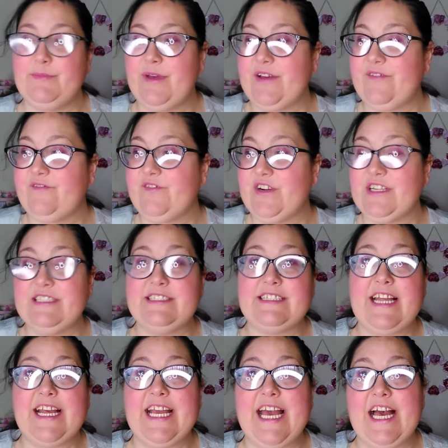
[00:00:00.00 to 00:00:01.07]
But first
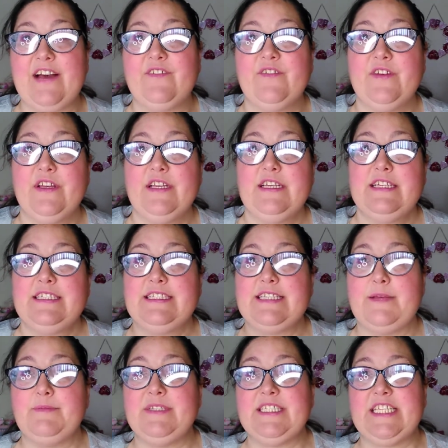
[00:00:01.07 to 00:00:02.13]
I have
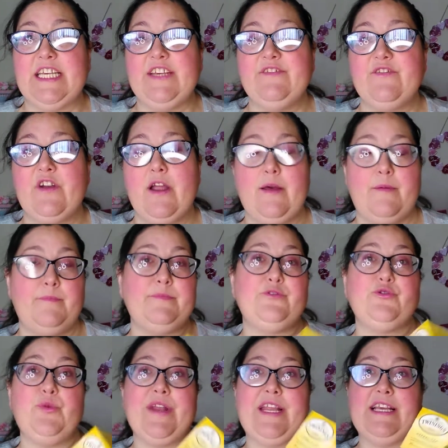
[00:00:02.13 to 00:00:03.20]
some tea from
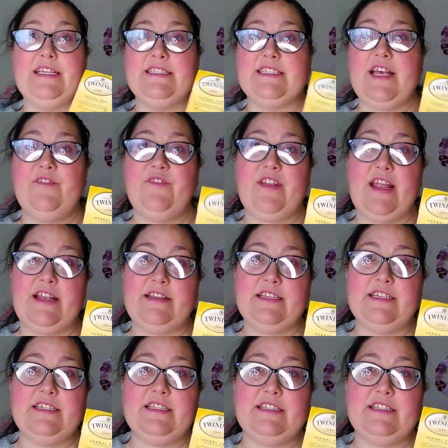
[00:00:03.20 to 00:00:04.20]
Twinings of London,